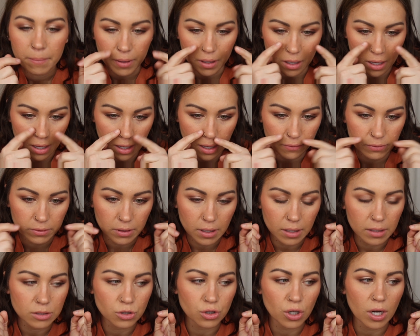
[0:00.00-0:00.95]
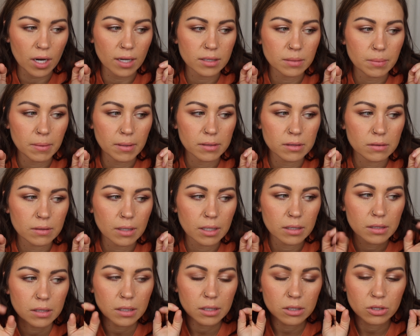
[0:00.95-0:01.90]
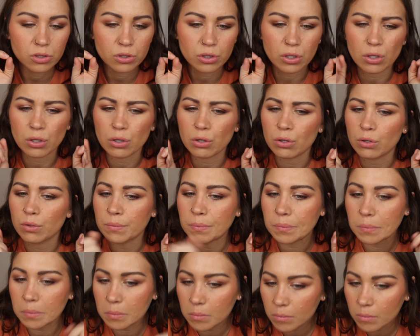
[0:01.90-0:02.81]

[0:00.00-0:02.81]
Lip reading: But I have a lot of dry spots around there, so